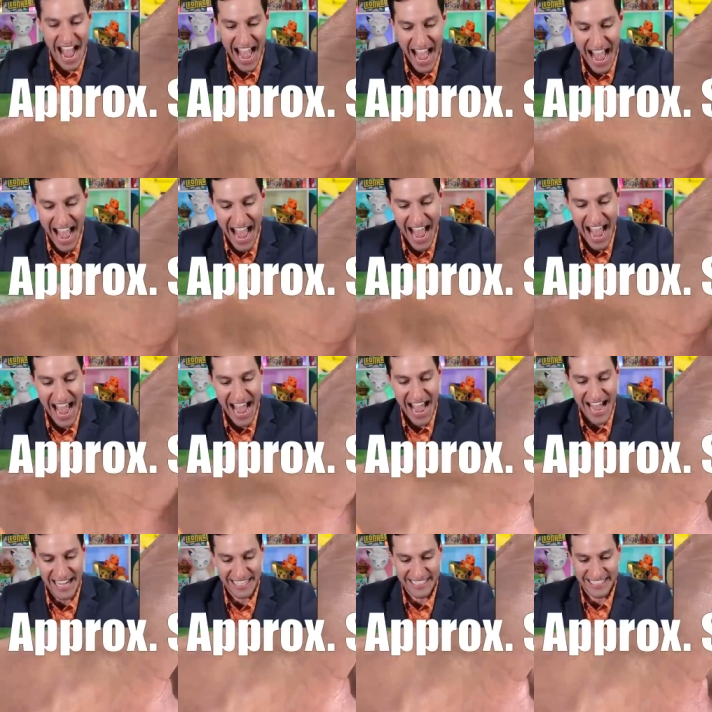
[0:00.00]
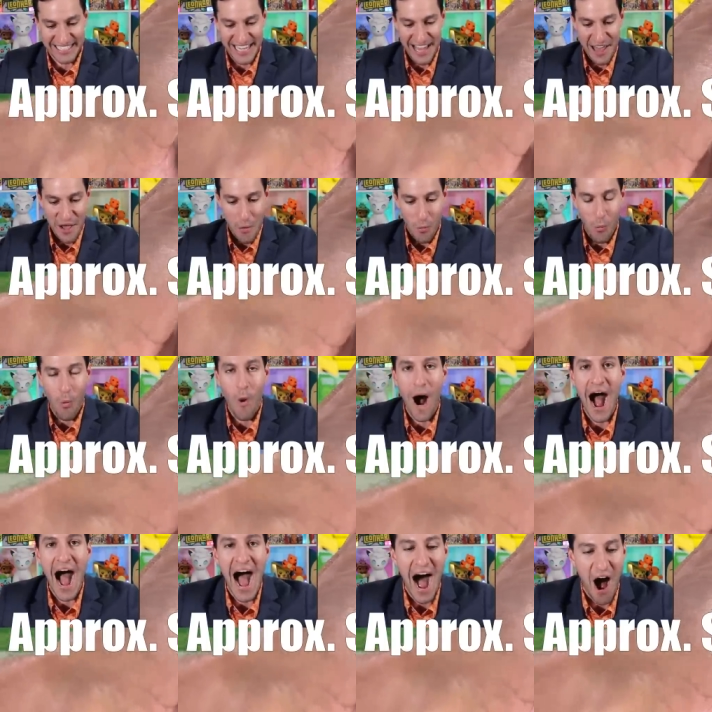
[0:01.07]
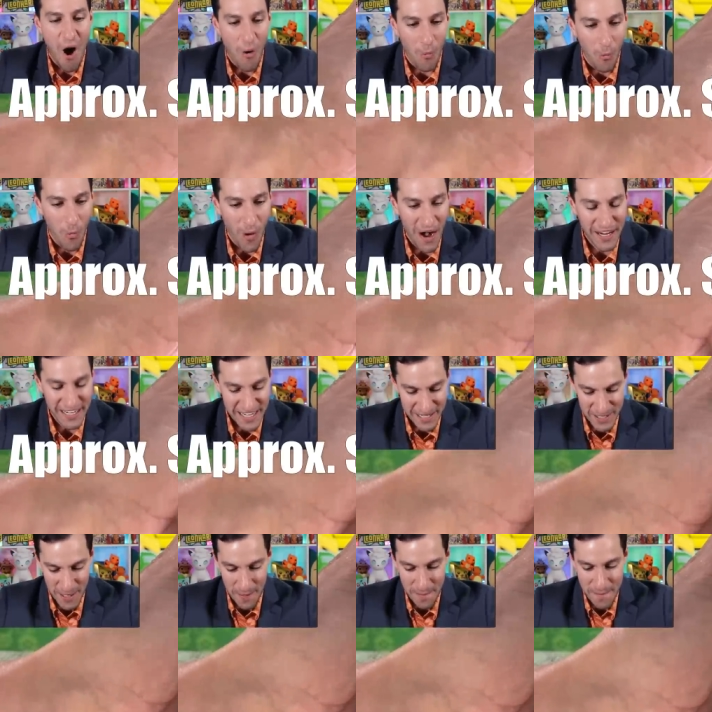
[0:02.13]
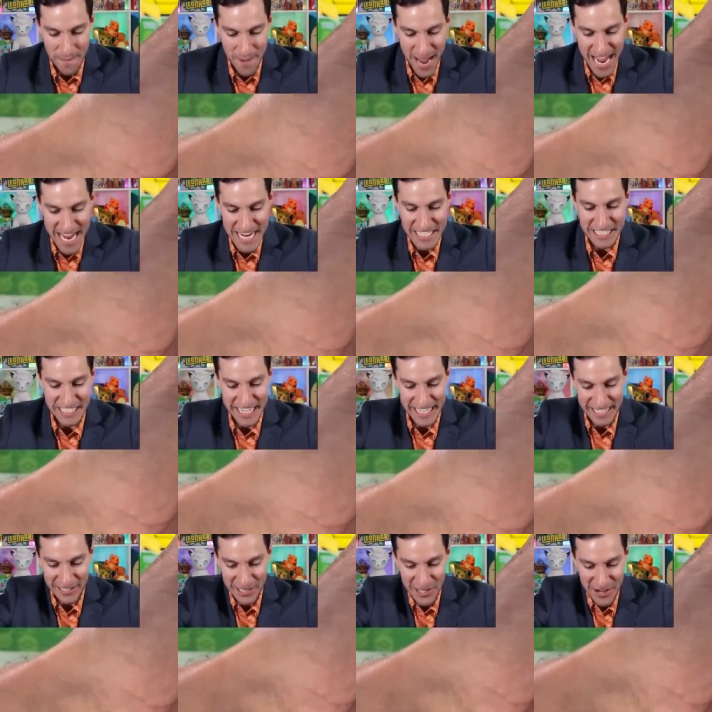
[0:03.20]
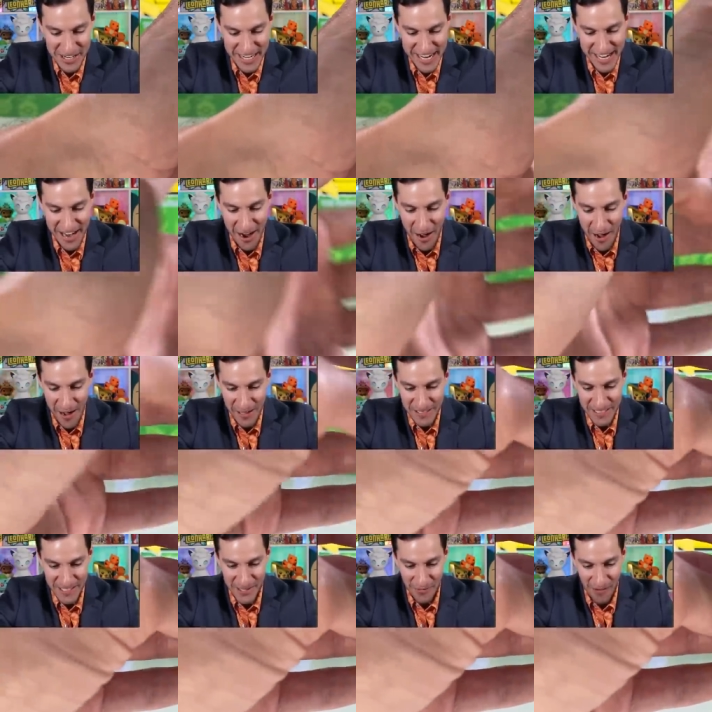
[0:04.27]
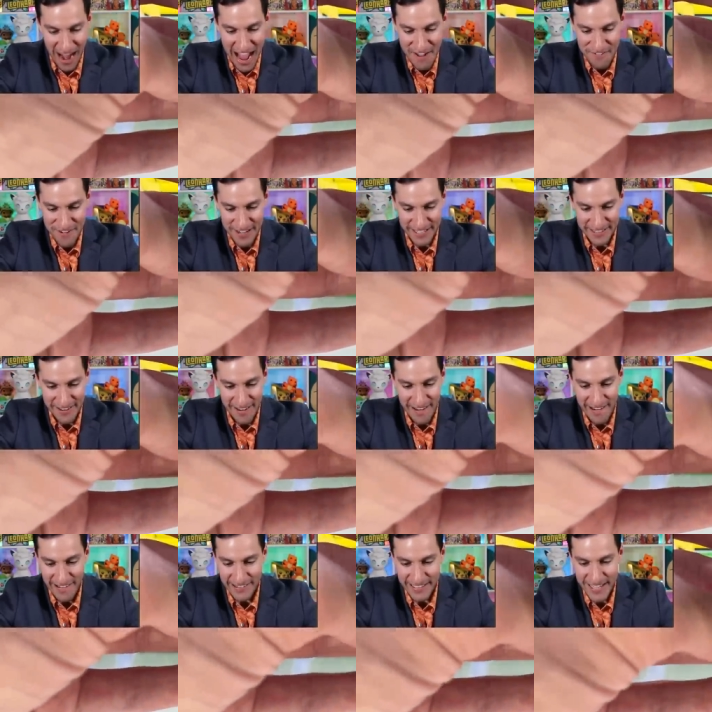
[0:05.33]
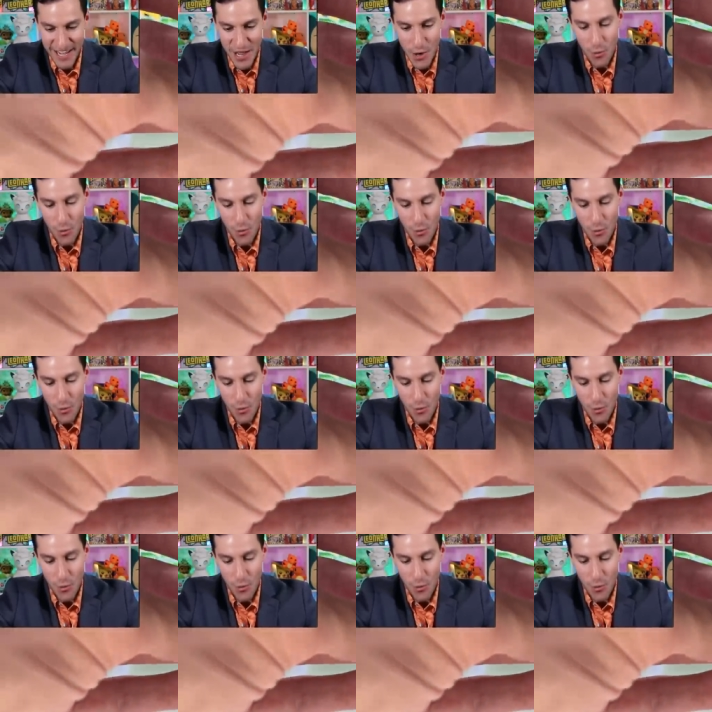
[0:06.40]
X. Wow, what an amazing looking holographic card,